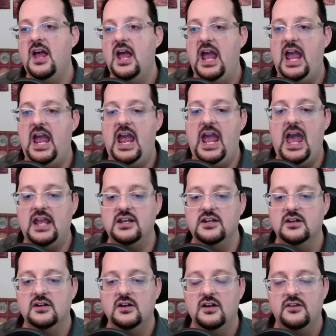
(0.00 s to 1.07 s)
And
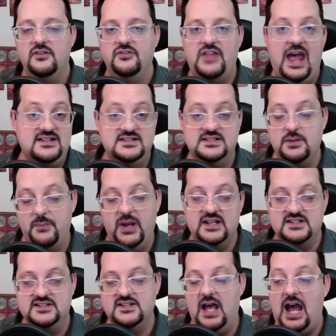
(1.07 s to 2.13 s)
that's the
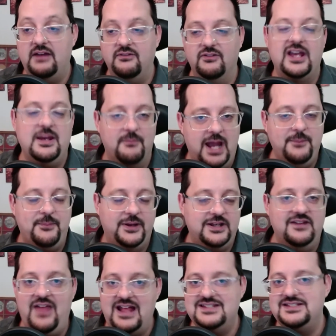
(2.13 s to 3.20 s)
biggest, in my
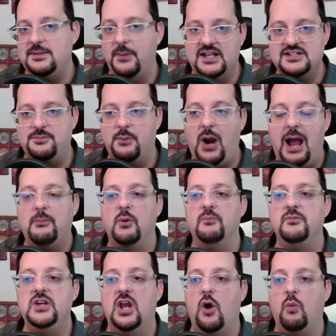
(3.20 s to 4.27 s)
opinion, that's the biggest problem,
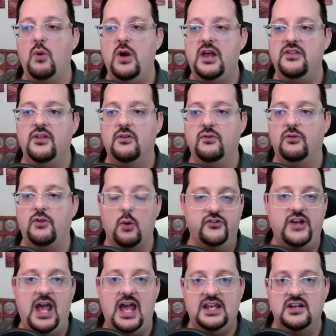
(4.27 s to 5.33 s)
with those
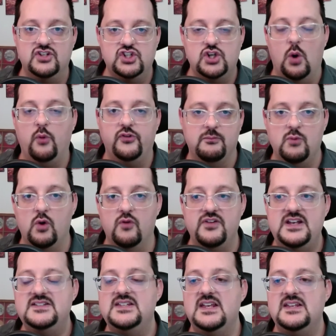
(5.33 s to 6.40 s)
kind of shows and
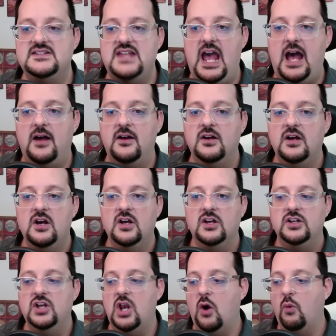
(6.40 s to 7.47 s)
movies is that,
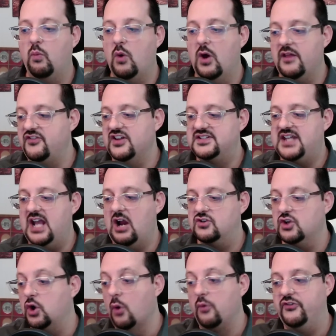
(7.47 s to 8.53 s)
what if this
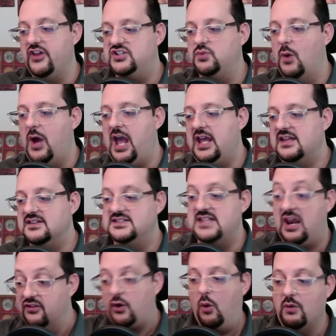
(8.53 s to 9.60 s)
character goes this way
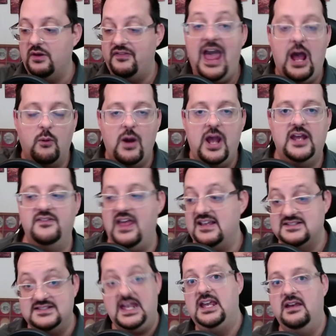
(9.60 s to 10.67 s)
instead of going that way? They
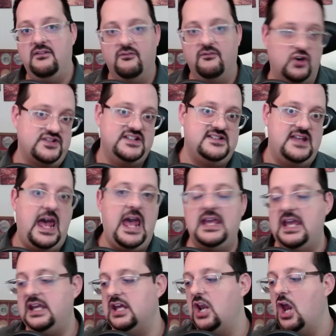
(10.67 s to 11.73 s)
zig versus
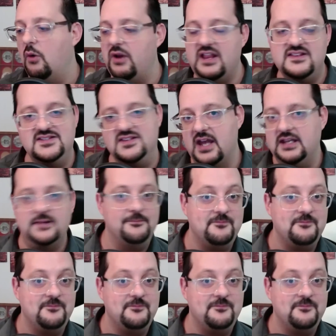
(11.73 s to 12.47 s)
zagging, and it's like,